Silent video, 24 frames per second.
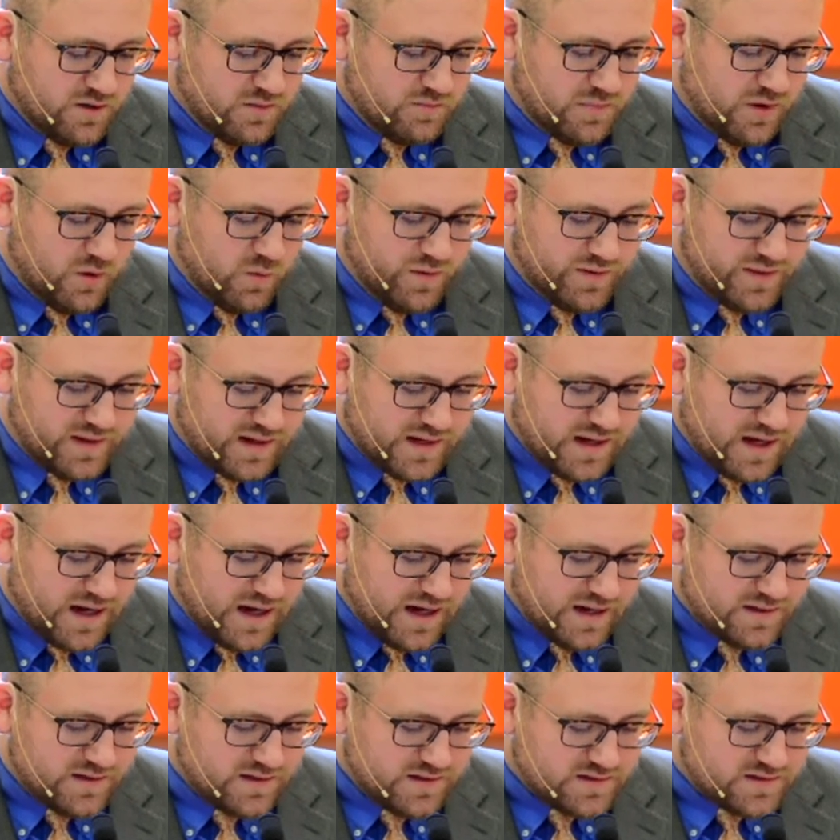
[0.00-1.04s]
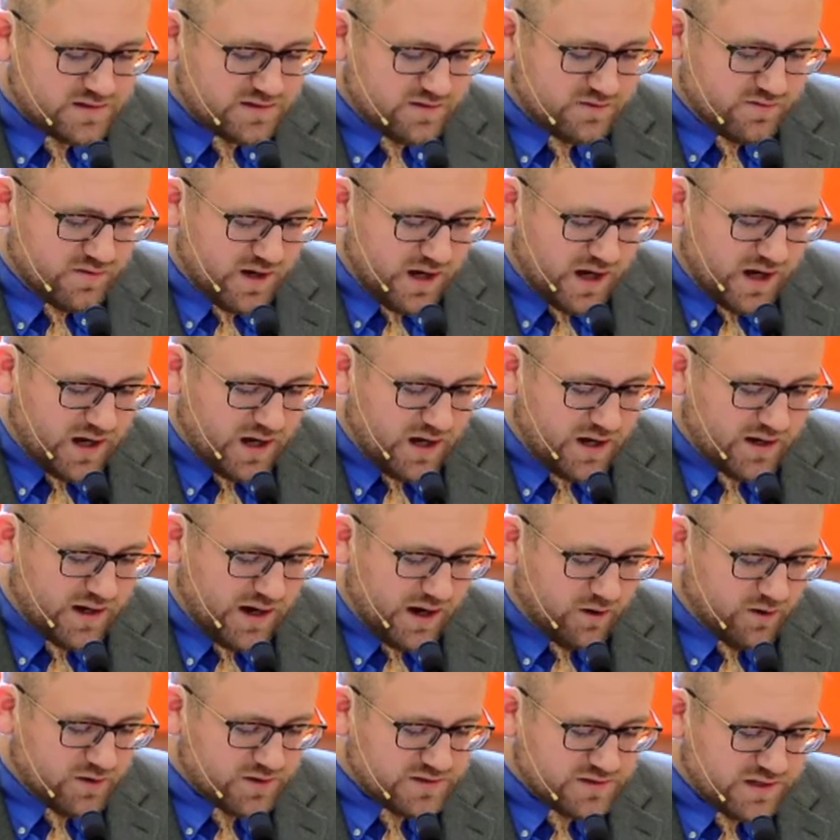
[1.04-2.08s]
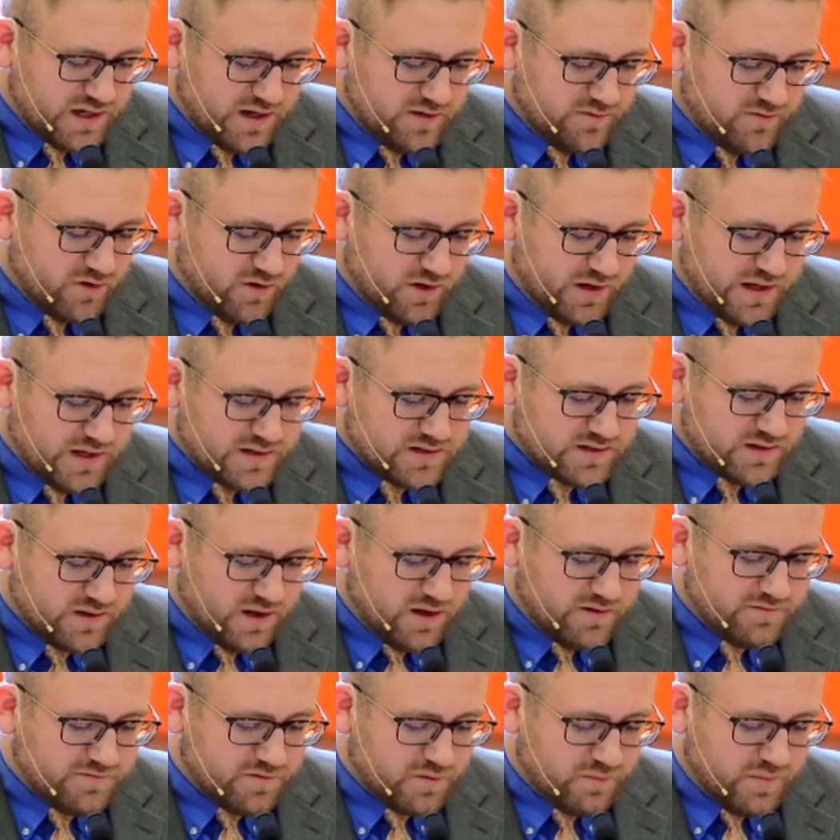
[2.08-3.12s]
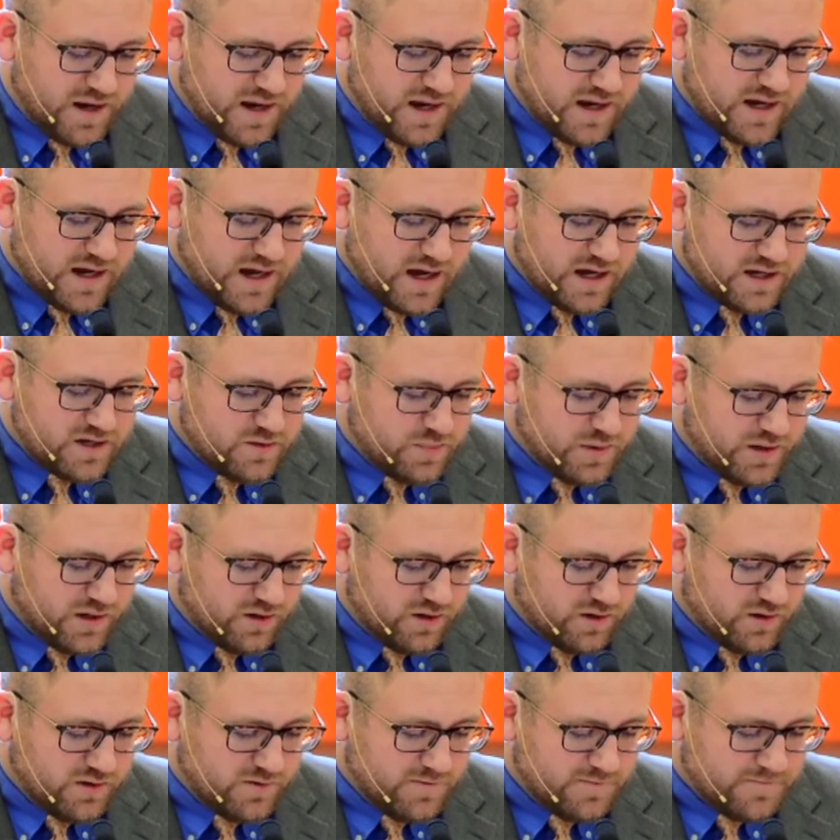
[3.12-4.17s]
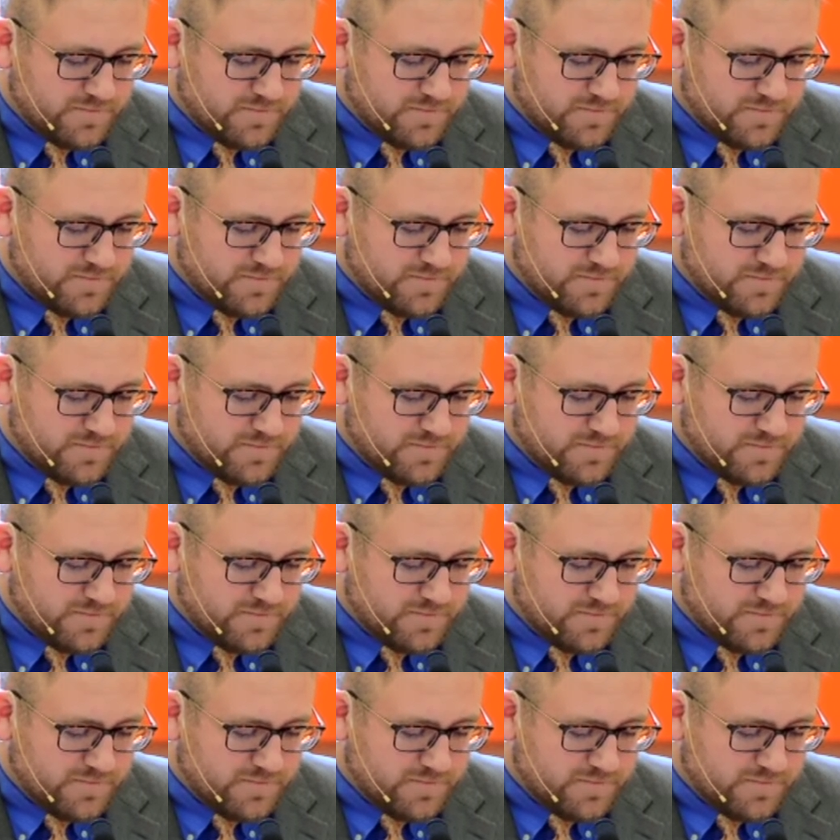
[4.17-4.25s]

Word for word: But when the kindness of God, our Savior, and his love for mankind appeared,